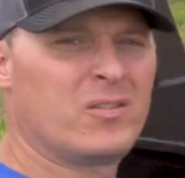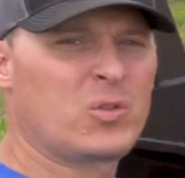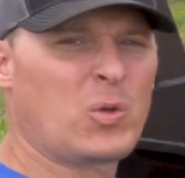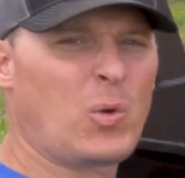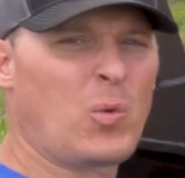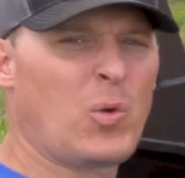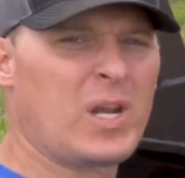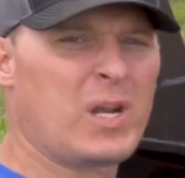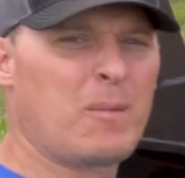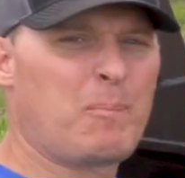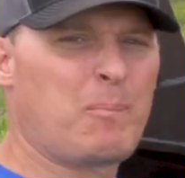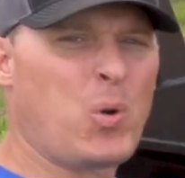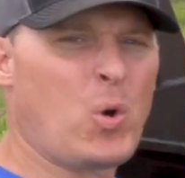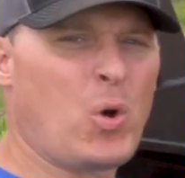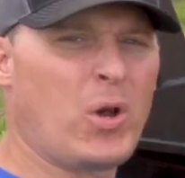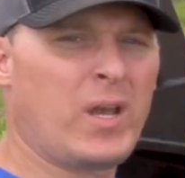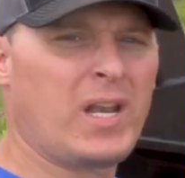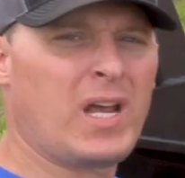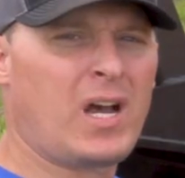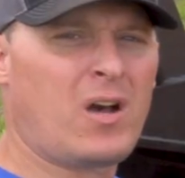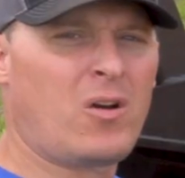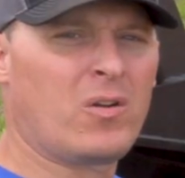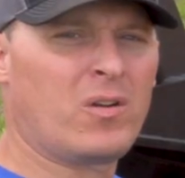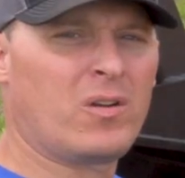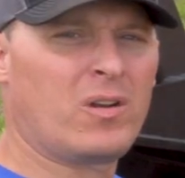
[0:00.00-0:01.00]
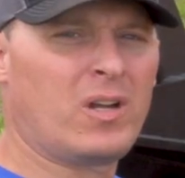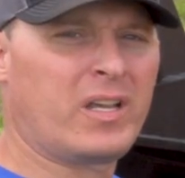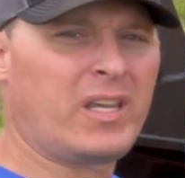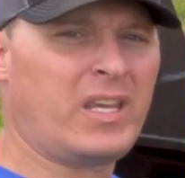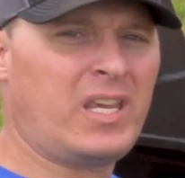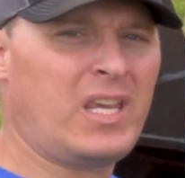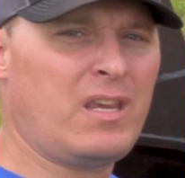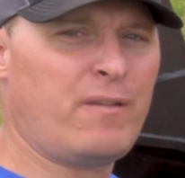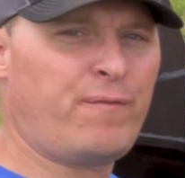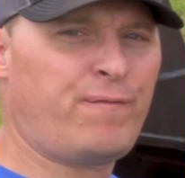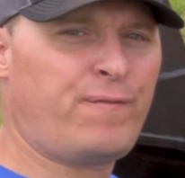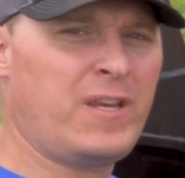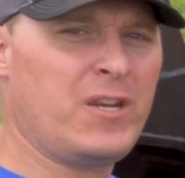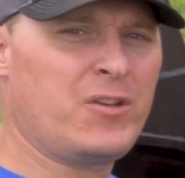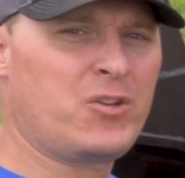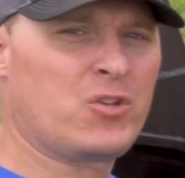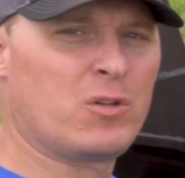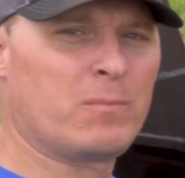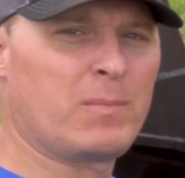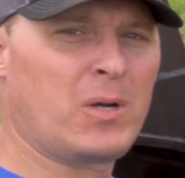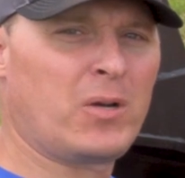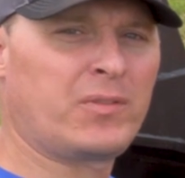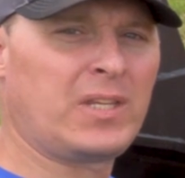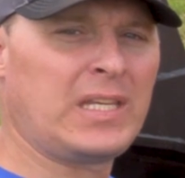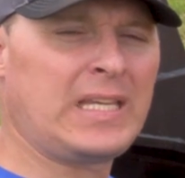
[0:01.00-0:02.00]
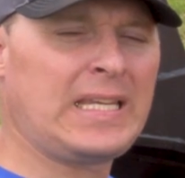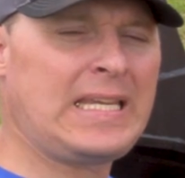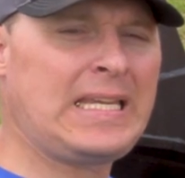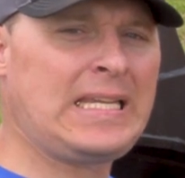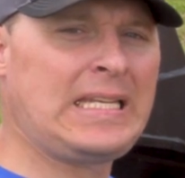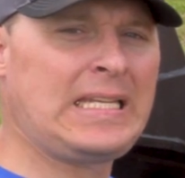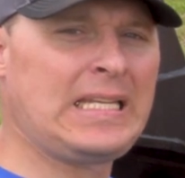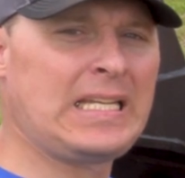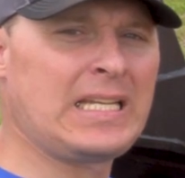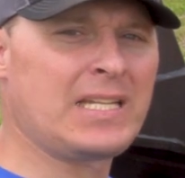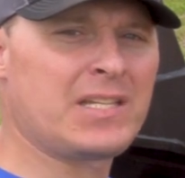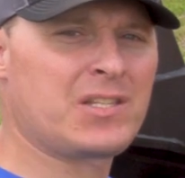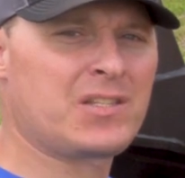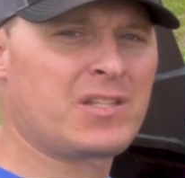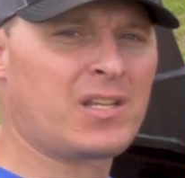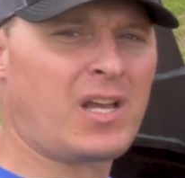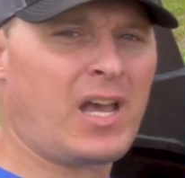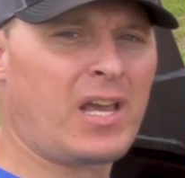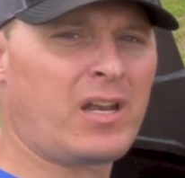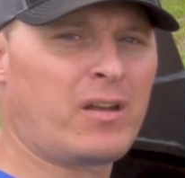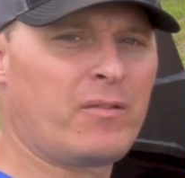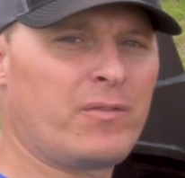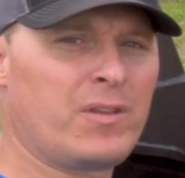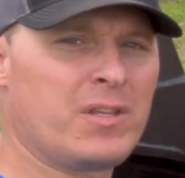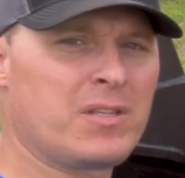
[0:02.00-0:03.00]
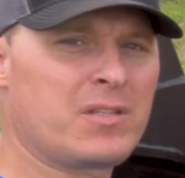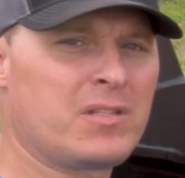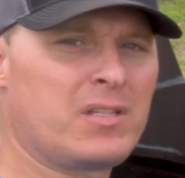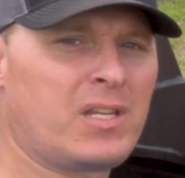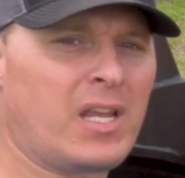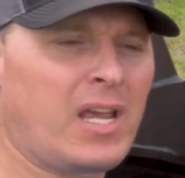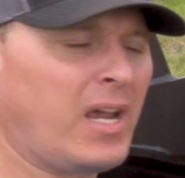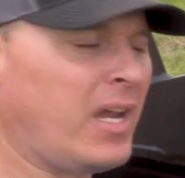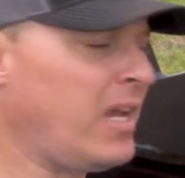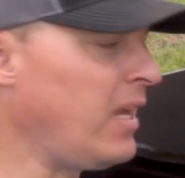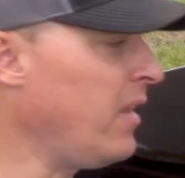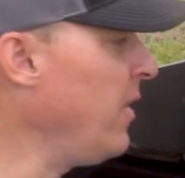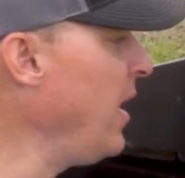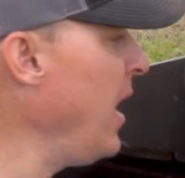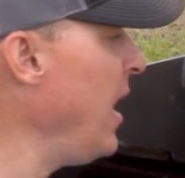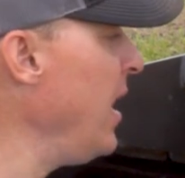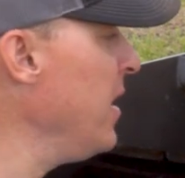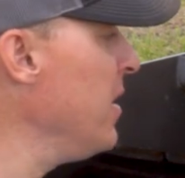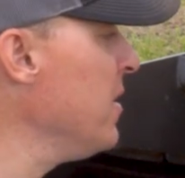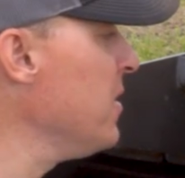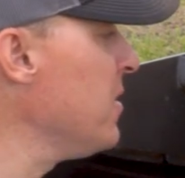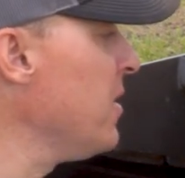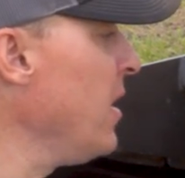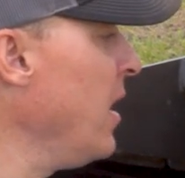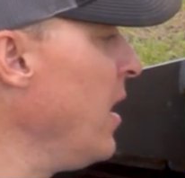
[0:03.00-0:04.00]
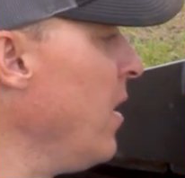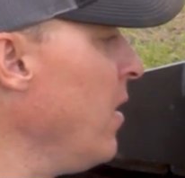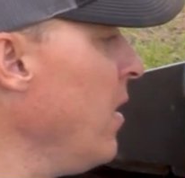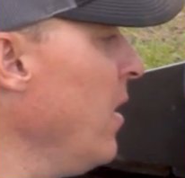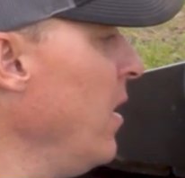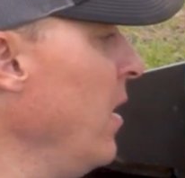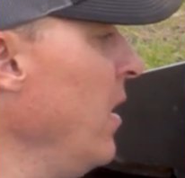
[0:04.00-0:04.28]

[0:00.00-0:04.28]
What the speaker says: So I want to point out a key feature about the inlet side of this deck, and that is that